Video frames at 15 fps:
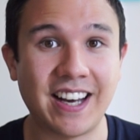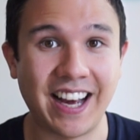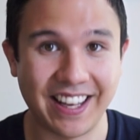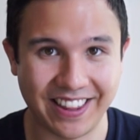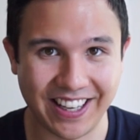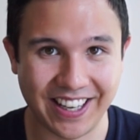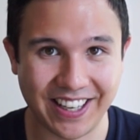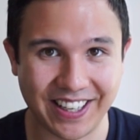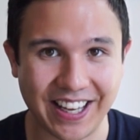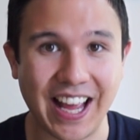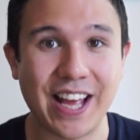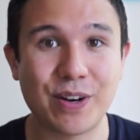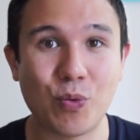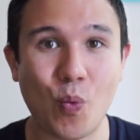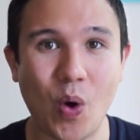Hi there
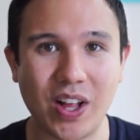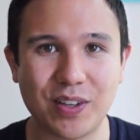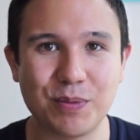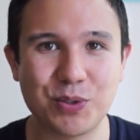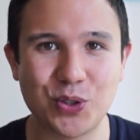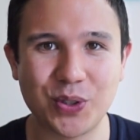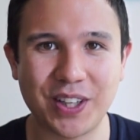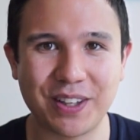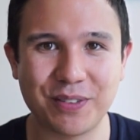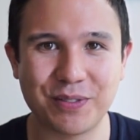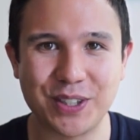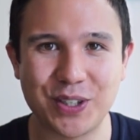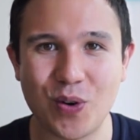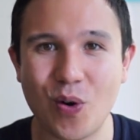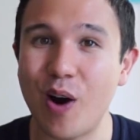and welcome to another
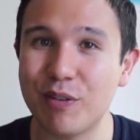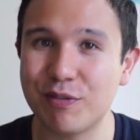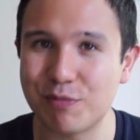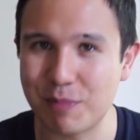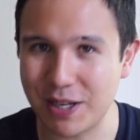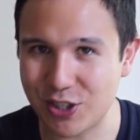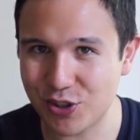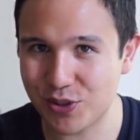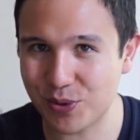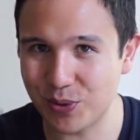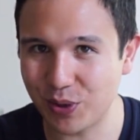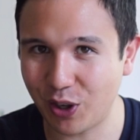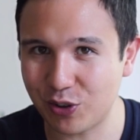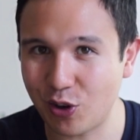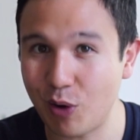video of
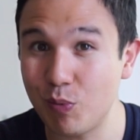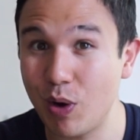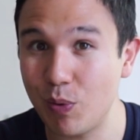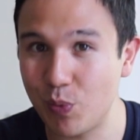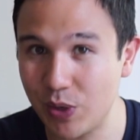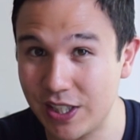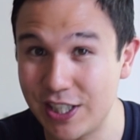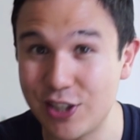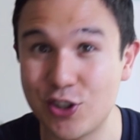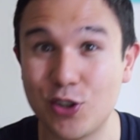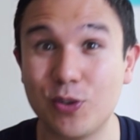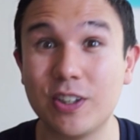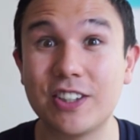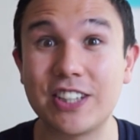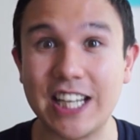measureschool.com where we teach you
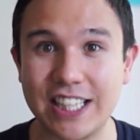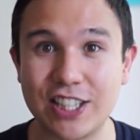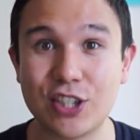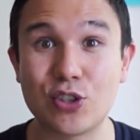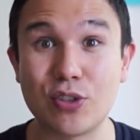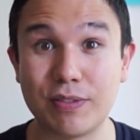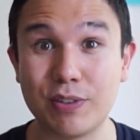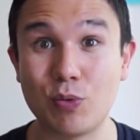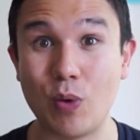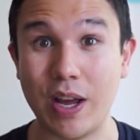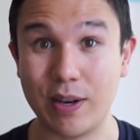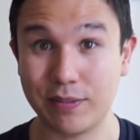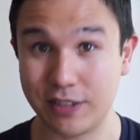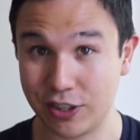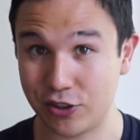the data-driven way
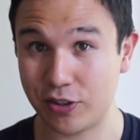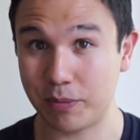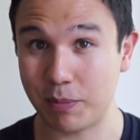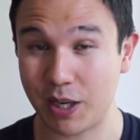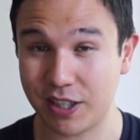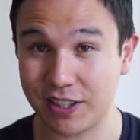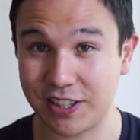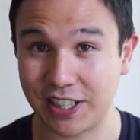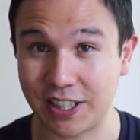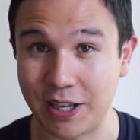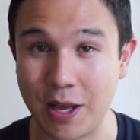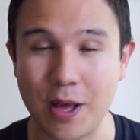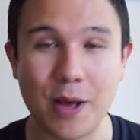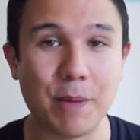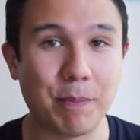of digital marketing.
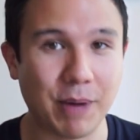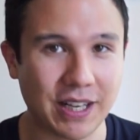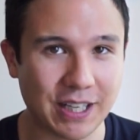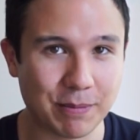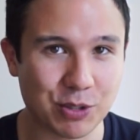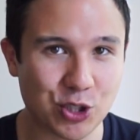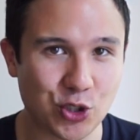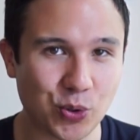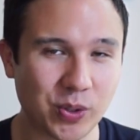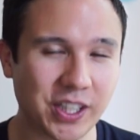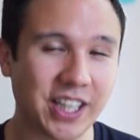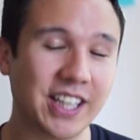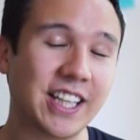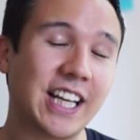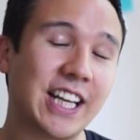My name is
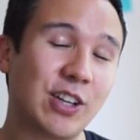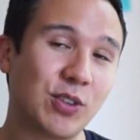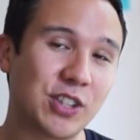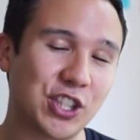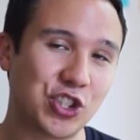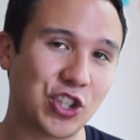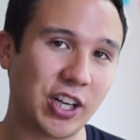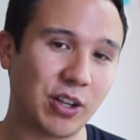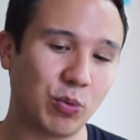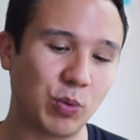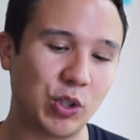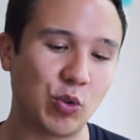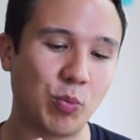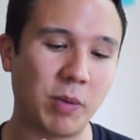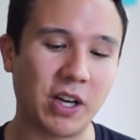Julian and on this channel we
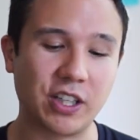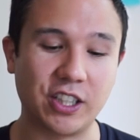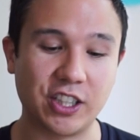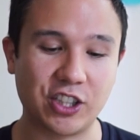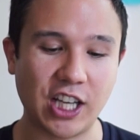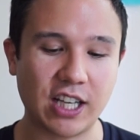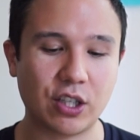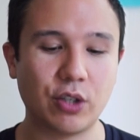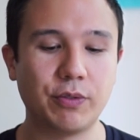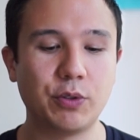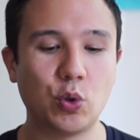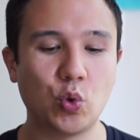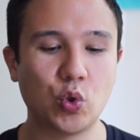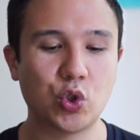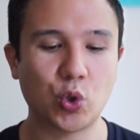do marketing tech
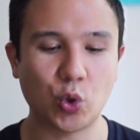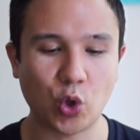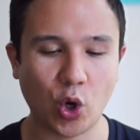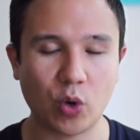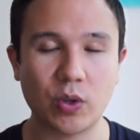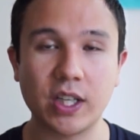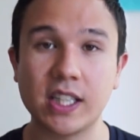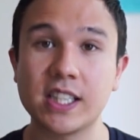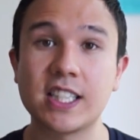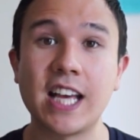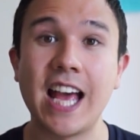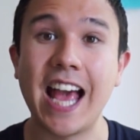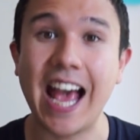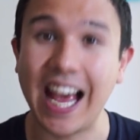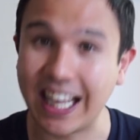reviews, tutorials
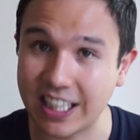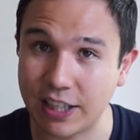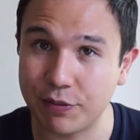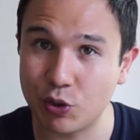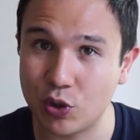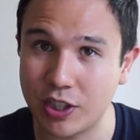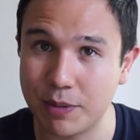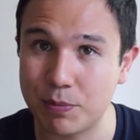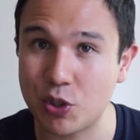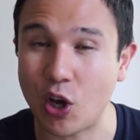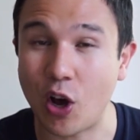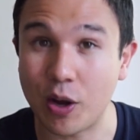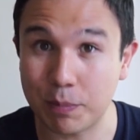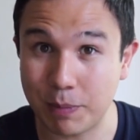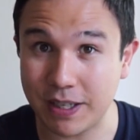and give you tips
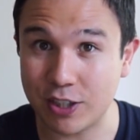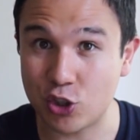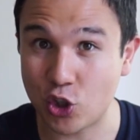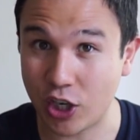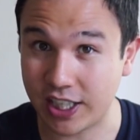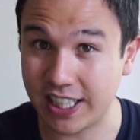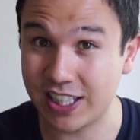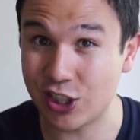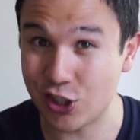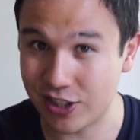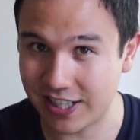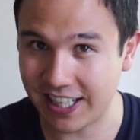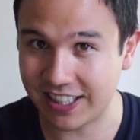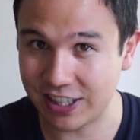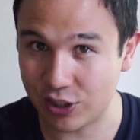on better tracking
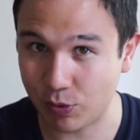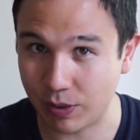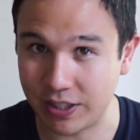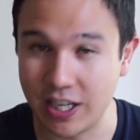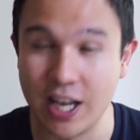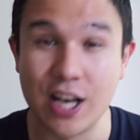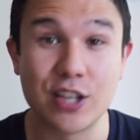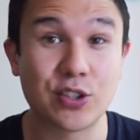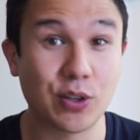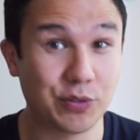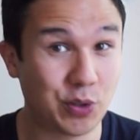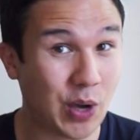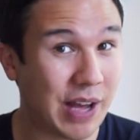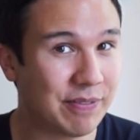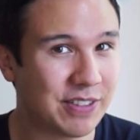just like this one. So
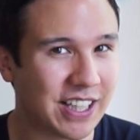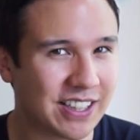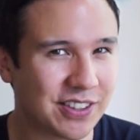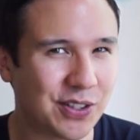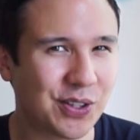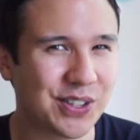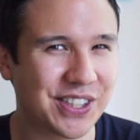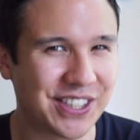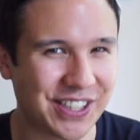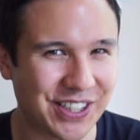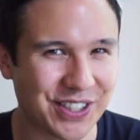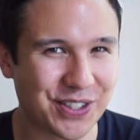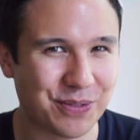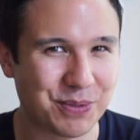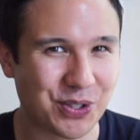if you haven't yet,
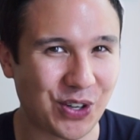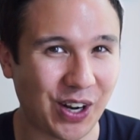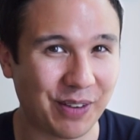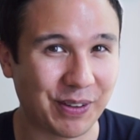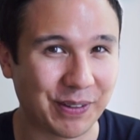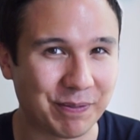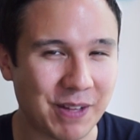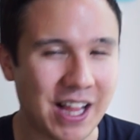consider subscribing.